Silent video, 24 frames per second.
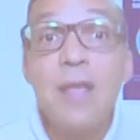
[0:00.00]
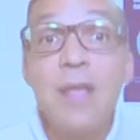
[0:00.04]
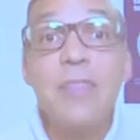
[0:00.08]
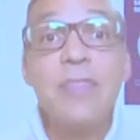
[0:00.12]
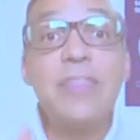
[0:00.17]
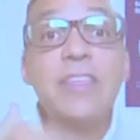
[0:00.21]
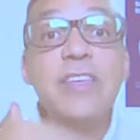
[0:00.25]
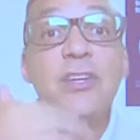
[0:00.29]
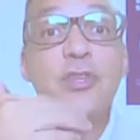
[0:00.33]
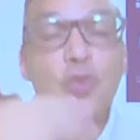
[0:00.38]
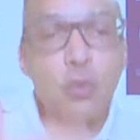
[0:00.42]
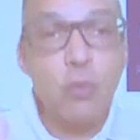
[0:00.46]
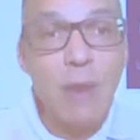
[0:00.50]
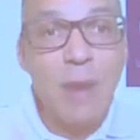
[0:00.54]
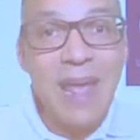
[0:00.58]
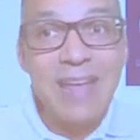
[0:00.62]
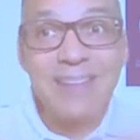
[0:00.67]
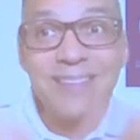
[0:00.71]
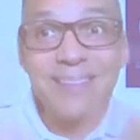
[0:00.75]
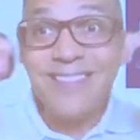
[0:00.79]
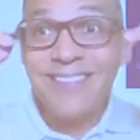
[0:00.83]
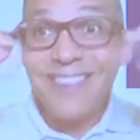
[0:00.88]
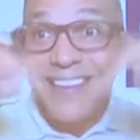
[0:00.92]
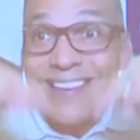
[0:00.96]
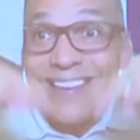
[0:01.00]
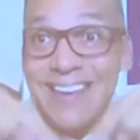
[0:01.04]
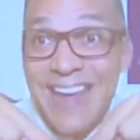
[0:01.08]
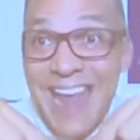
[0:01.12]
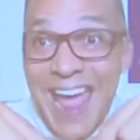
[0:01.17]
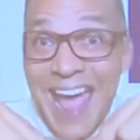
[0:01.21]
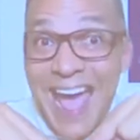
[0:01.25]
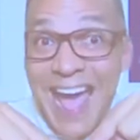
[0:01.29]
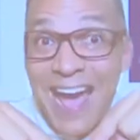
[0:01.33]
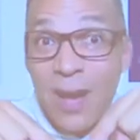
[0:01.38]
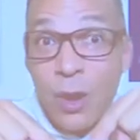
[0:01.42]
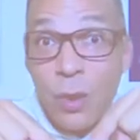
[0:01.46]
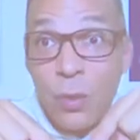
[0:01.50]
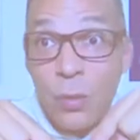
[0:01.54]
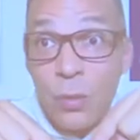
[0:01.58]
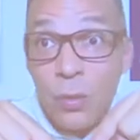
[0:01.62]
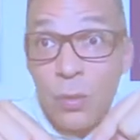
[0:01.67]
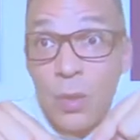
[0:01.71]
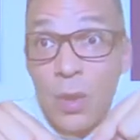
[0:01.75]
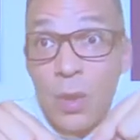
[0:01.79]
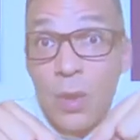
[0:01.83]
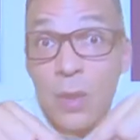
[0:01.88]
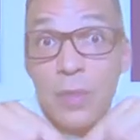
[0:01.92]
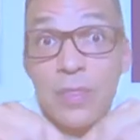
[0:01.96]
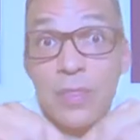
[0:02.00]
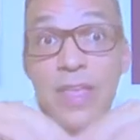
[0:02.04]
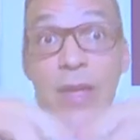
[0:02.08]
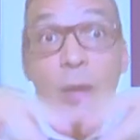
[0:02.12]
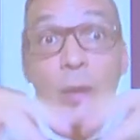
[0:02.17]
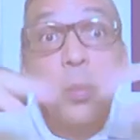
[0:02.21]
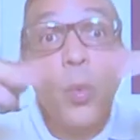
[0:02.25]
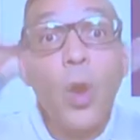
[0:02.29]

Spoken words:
the trends now that